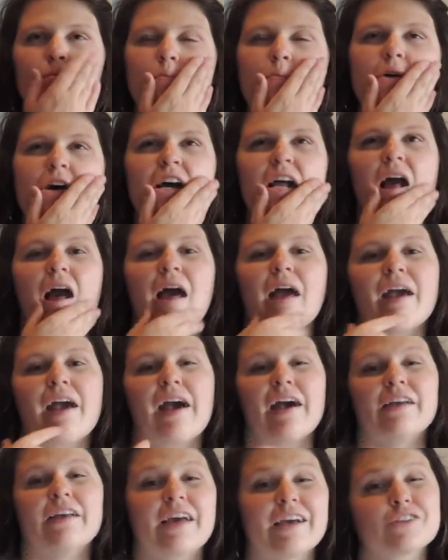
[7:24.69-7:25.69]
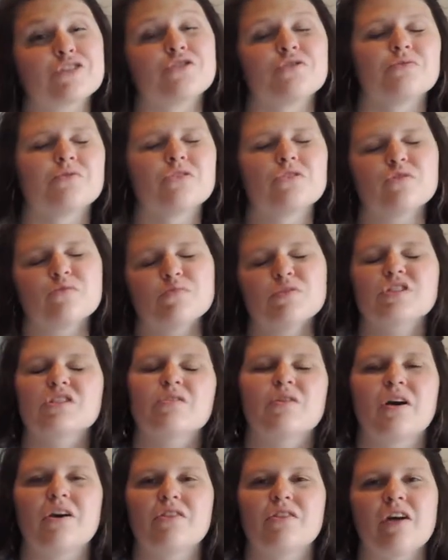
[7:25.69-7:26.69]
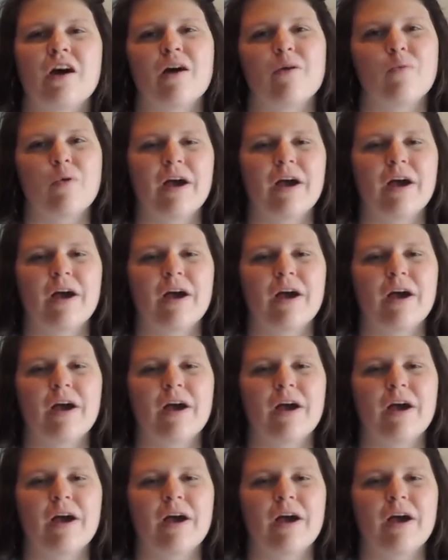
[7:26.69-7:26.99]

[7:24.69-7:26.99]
but I had extra room, so I thought,